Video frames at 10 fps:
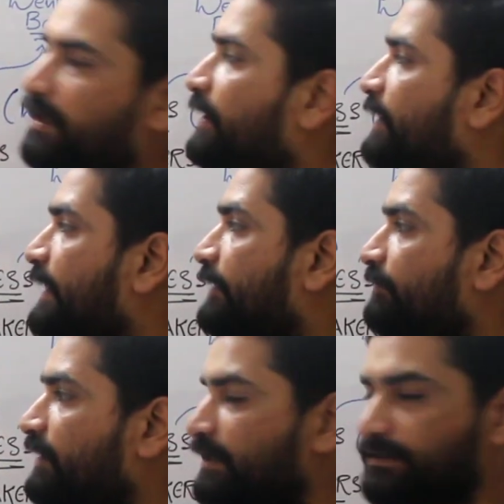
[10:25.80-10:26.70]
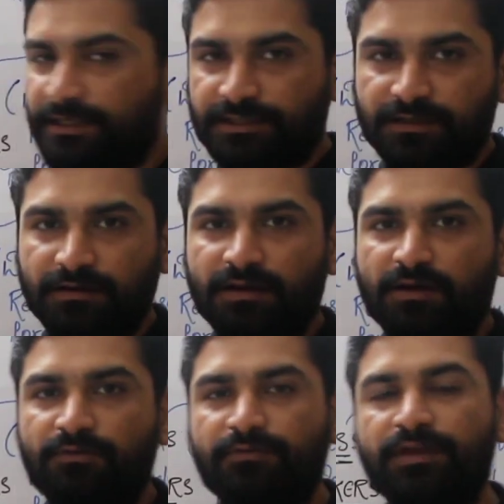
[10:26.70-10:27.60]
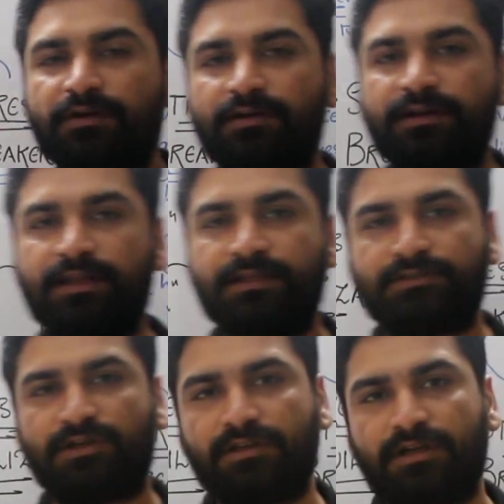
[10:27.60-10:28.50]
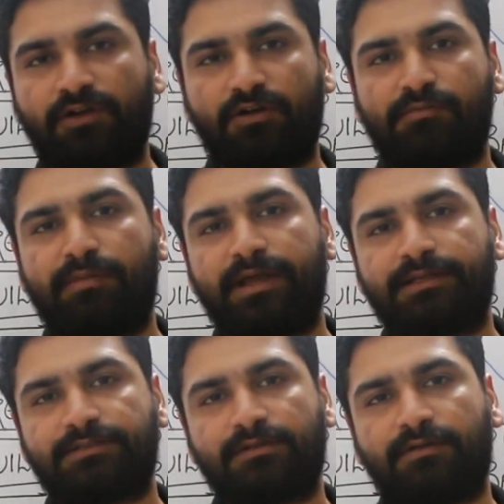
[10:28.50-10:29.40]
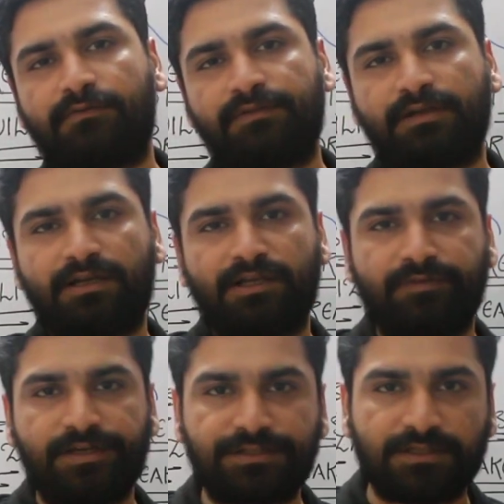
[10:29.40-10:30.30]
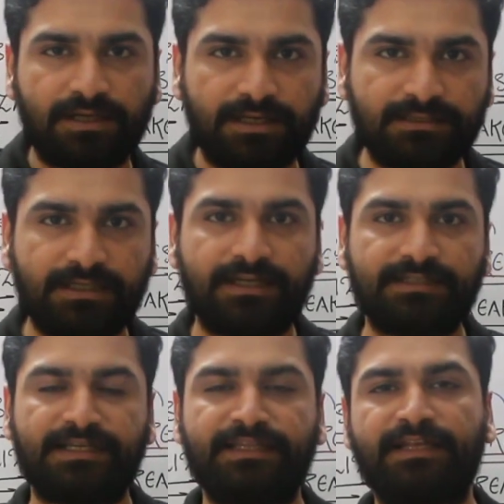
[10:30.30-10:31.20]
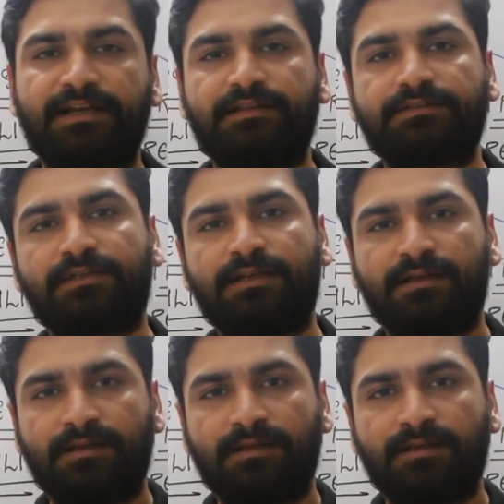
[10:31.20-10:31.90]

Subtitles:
equalization. Now we already saw the drawbacks of the conventional rigid design, that is